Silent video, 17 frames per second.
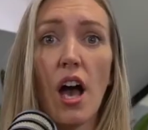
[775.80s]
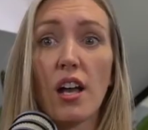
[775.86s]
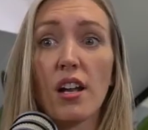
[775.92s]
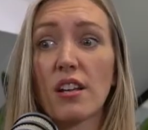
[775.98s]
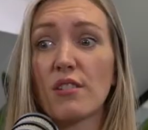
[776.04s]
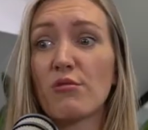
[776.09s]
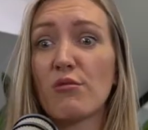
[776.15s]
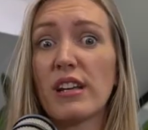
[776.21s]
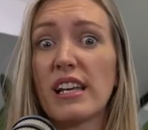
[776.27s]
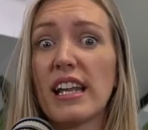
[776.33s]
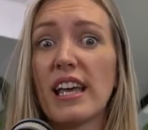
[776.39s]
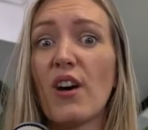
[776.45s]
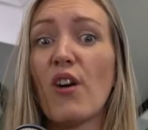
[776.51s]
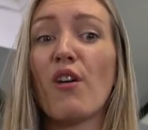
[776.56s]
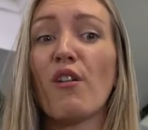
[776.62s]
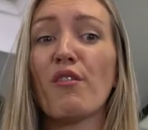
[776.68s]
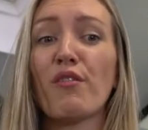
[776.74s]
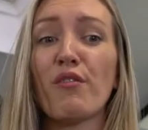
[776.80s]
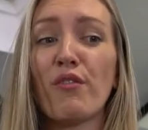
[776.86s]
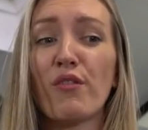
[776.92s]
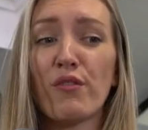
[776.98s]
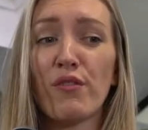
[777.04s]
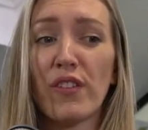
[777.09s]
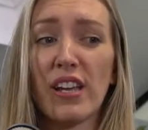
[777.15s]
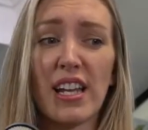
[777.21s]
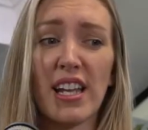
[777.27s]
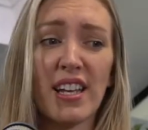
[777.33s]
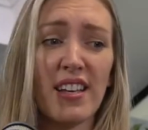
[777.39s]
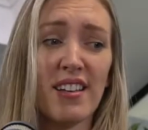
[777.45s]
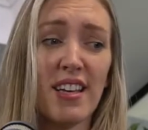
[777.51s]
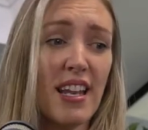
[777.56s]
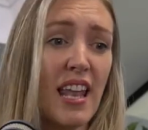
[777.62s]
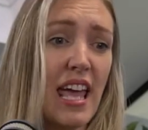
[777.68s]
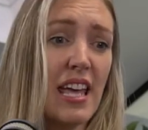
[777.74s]
and I'd reel it off
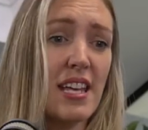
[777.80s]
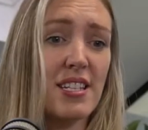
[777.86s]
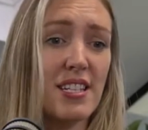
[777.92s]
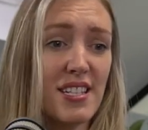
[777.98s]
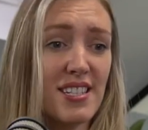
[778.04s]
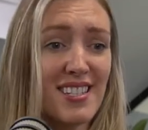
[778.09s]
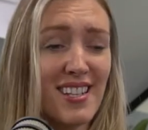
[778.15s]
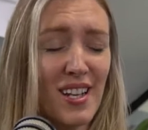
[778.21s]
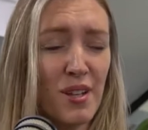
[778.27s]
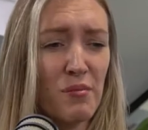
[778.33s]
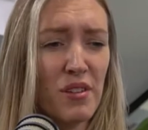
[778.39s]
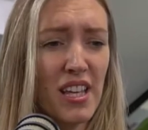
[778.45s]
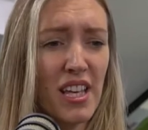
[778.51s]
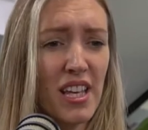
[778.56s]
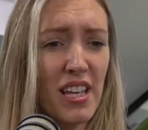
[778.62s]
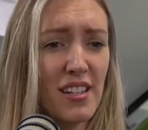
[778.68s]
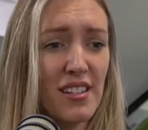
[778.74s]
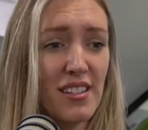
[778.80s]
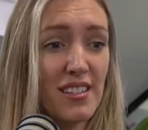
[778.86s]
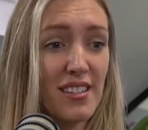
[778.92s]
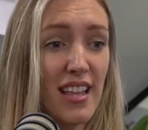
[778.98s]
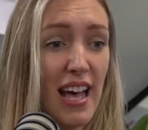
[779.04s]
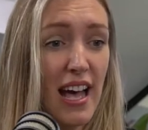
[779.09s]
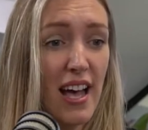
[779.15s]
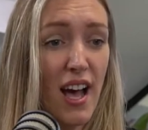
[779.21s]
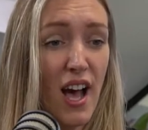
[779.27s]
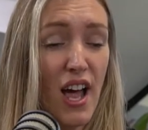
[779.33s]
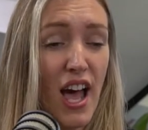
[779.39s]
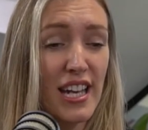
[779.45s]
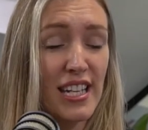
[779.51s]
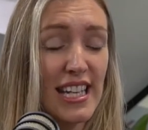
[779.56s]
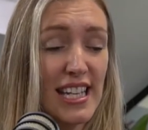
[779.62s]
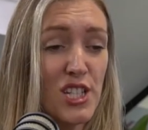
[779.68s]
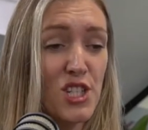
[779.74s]
feeling elated and I'm thinking that I
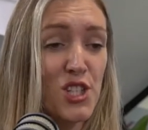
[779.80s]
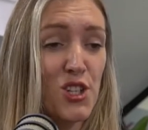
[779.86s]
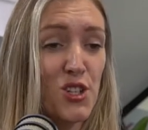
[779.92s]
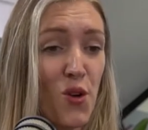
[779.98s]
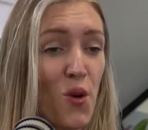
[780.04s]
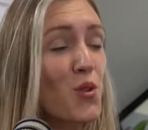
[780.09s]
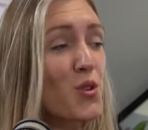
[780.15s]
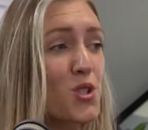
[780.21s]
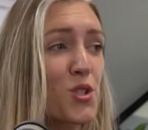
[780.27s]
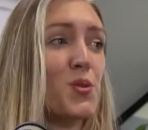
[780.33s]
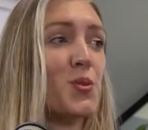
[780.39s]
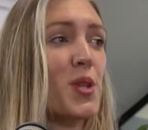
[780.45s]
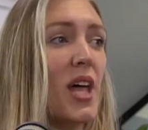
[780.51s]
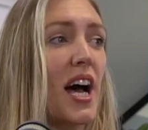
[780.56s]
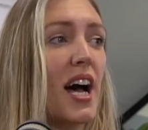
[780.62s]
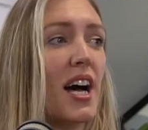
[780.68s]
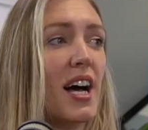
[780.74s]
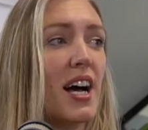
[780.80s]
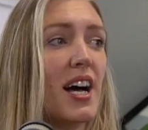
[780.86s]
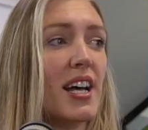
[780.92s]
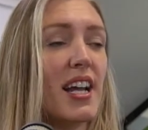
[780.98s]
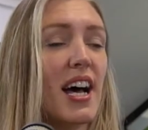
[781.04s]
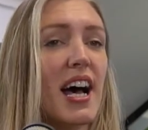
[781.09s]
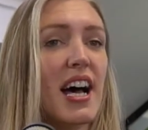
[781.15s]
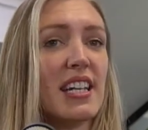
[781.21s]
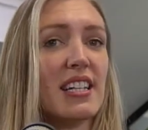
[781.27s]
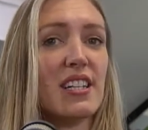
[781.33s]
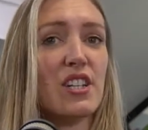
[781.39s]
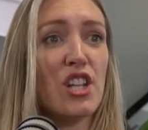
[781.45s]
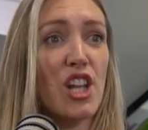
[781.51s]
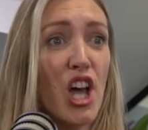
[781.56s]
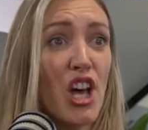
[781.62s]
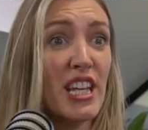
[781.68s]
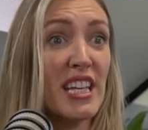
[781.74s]
need to not do that and I, and
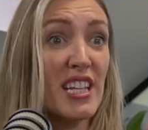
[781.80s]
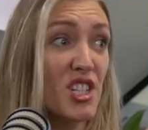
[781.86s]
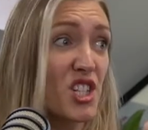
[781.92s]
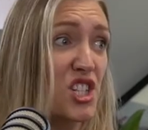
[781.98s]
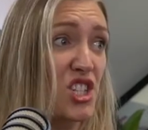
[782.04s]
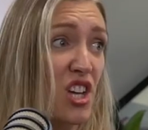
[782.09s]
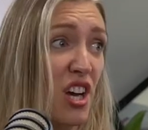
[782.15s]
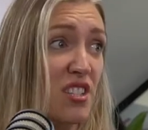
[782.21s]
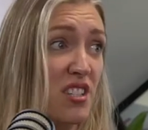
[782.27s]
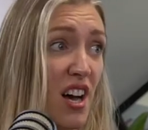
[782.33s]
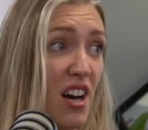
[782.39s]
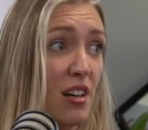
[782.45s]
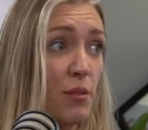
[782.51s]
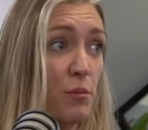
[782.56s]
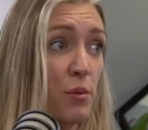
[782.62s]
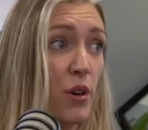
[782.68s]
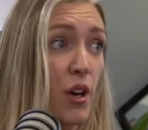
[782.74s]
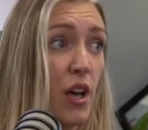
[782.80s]
learning to shut up